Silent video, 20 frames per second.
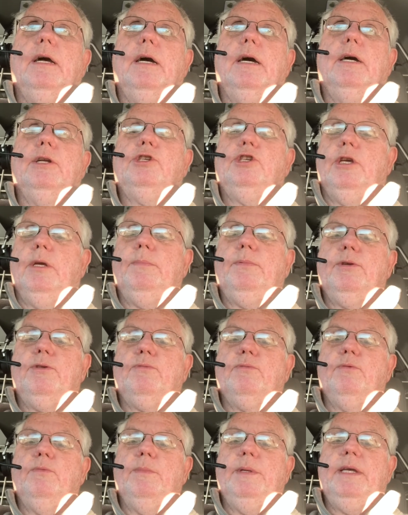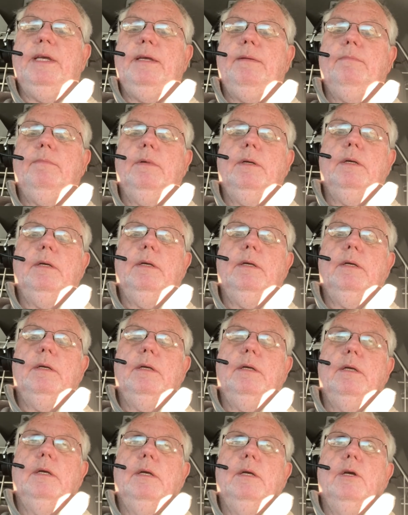cheapest will be
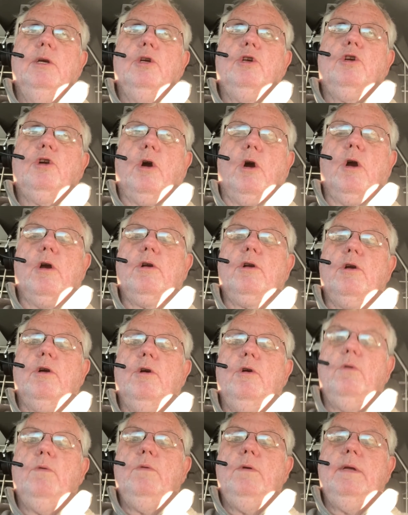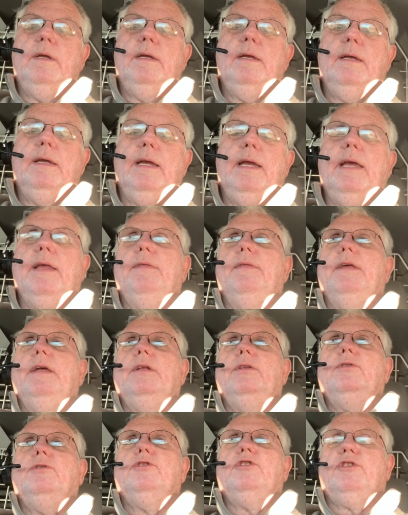cargo and
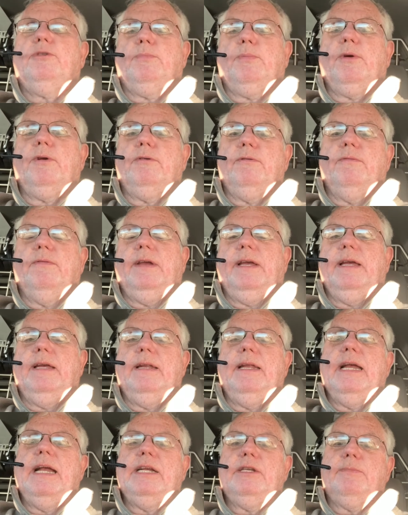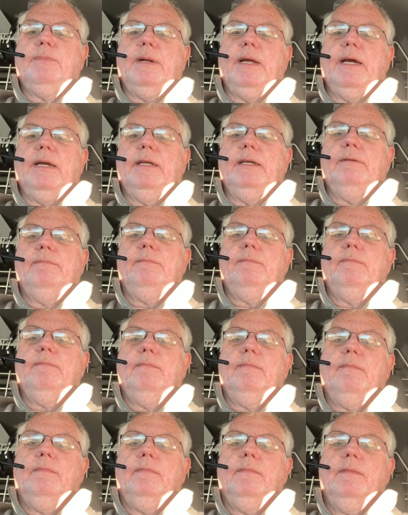then sprinter van expediting.
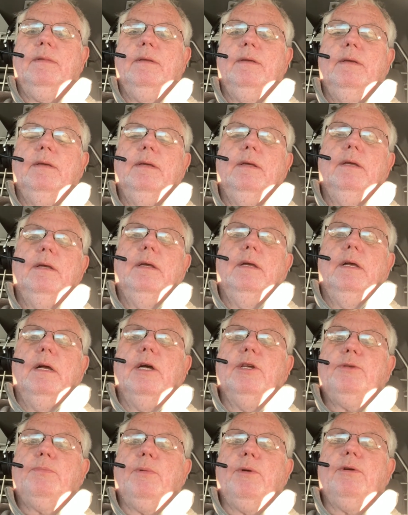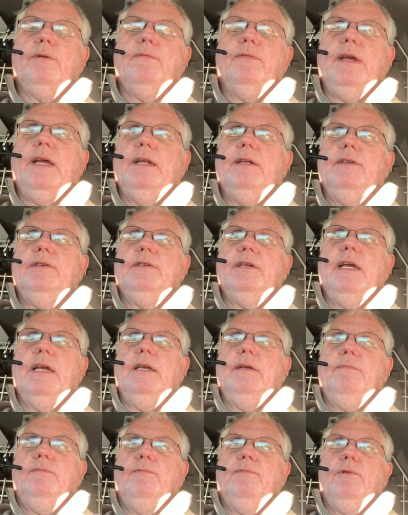A sprinter van is
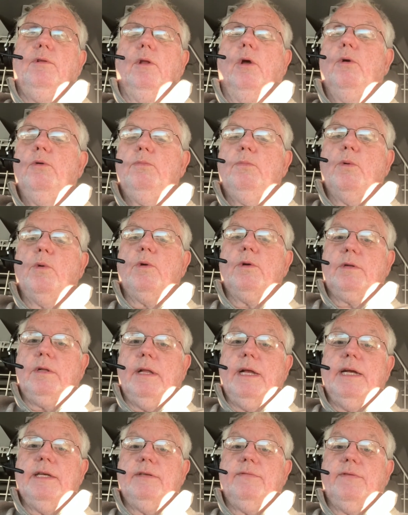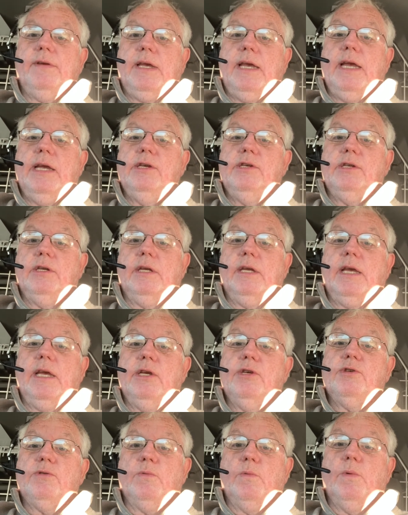a load board classification, in
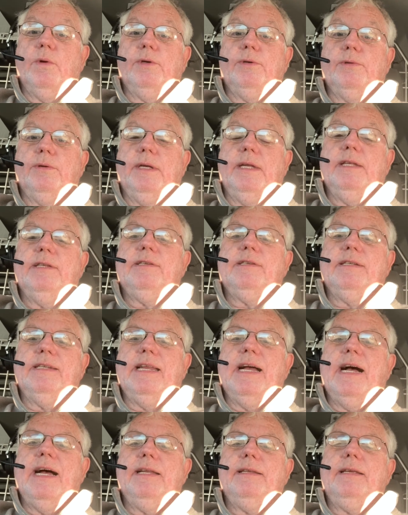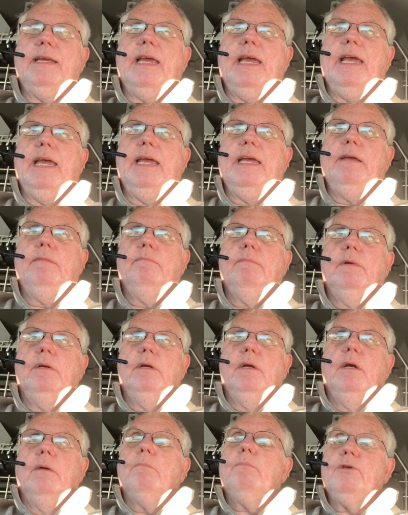case you're wondering. It's not a
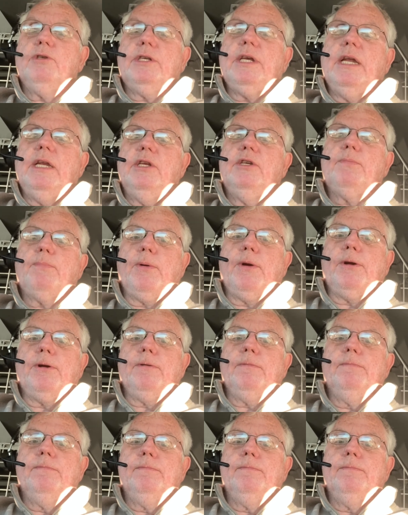Mercedes Sprinter.